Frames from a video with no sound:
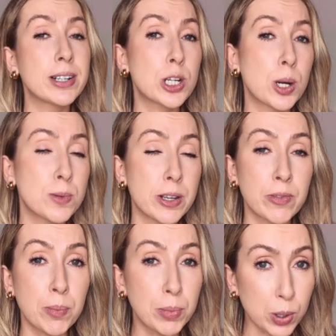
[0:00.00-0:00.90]
in terms of
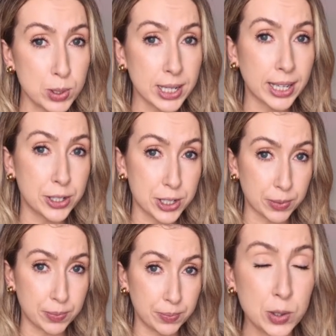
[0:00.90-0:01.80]
bloating too.
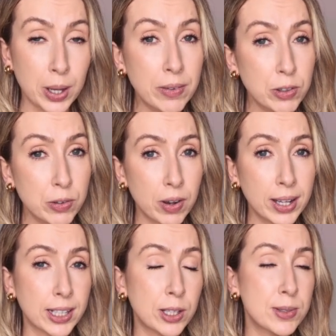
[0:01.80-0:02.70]
So if you
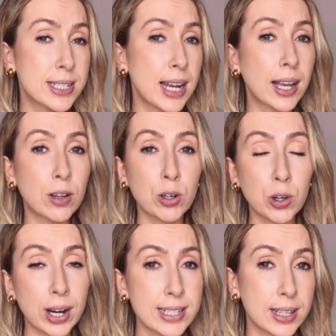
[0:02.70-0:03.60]
find that you snack or
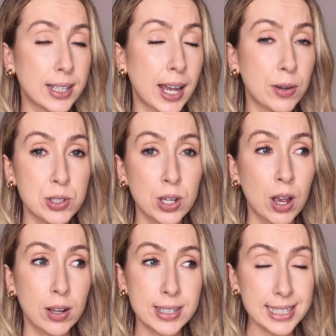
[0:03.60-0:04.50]
graze on the couch
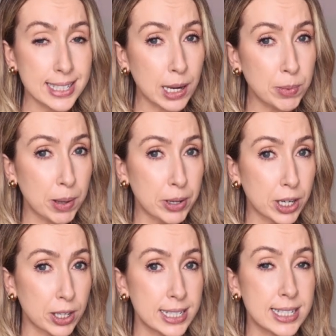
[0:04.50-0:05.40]
until 10 p.m. at
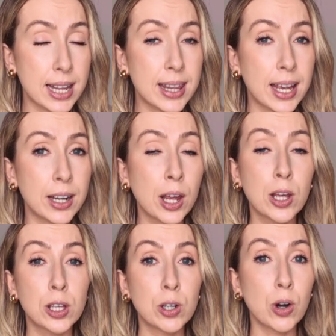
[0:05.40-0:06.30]
night and then
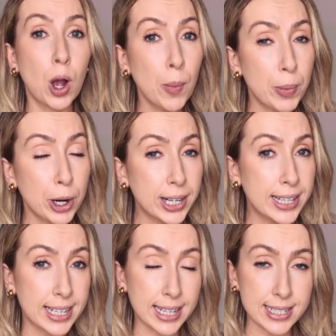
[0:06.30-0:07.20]
you're up early
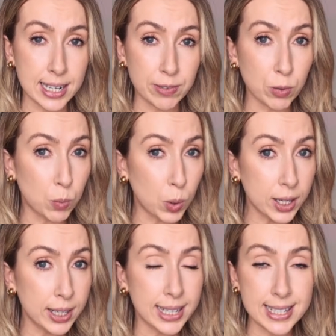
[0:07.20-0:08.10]
the next day for
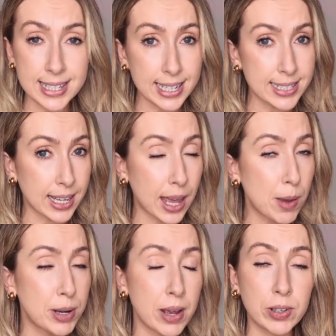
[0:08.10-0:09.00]
work at 6
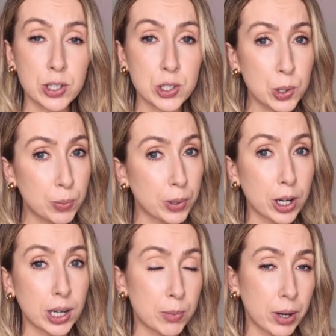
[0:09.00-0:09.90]
a.m. and having a super
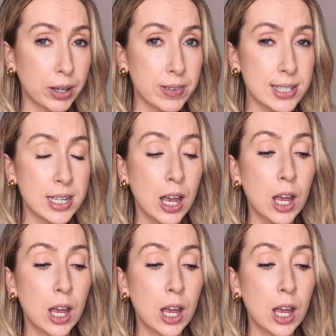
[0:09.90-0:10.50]
early breakfast,